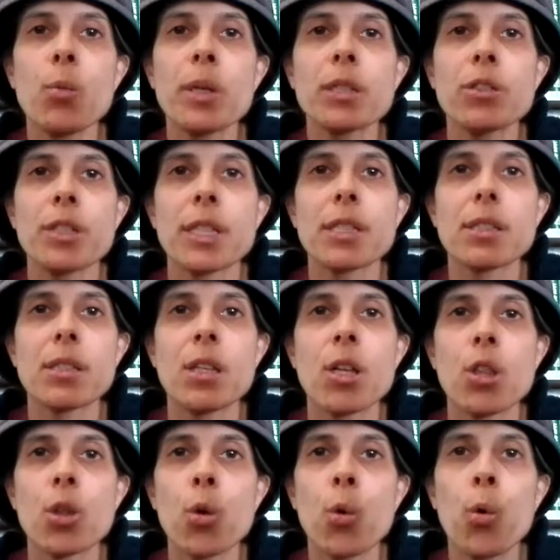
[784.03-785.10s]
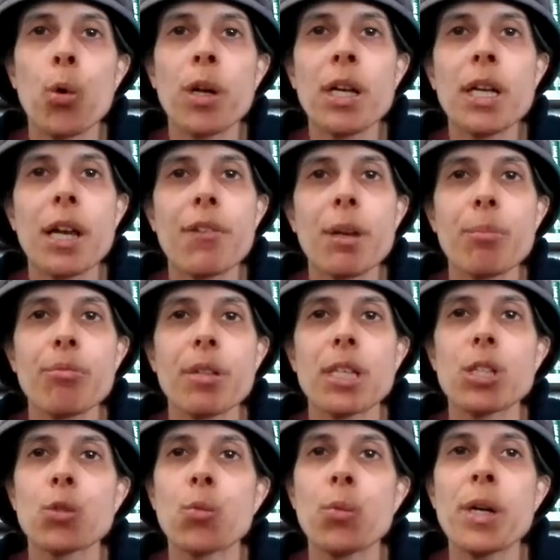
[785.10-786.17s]
the wilderness, the ordinary
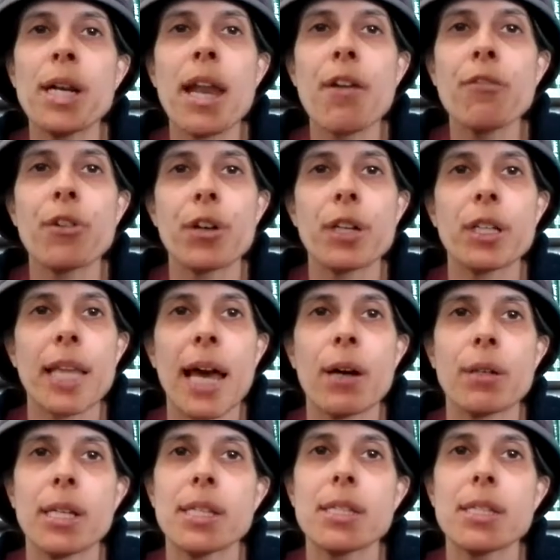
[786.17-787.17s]
priests were never allowed